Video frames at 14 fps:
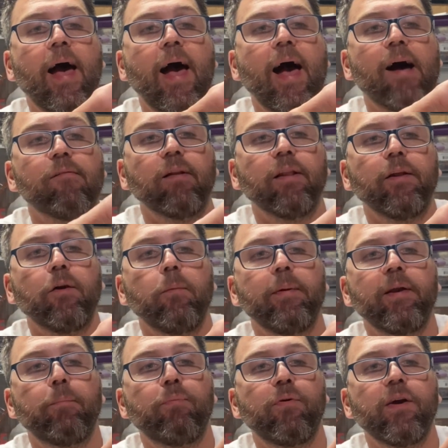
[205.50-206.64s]
have a little bit
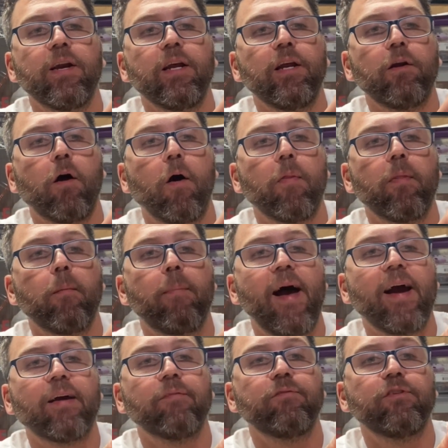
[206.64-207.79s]
of printing on the
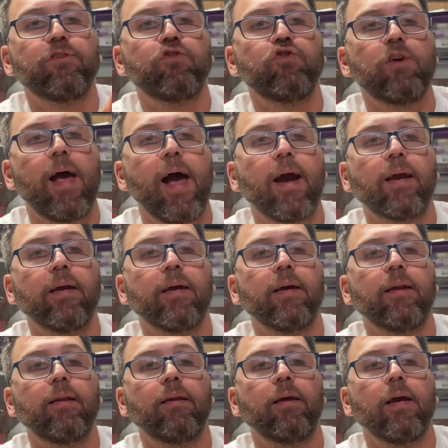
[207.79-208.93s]
back of his
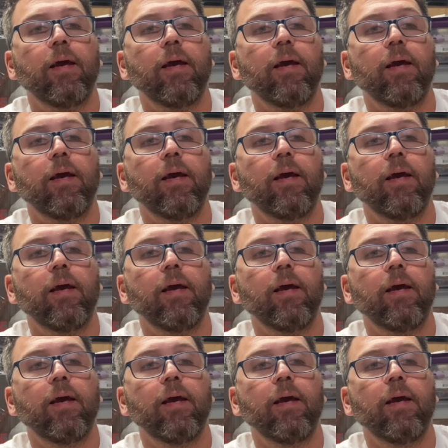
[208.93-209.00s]
jacket,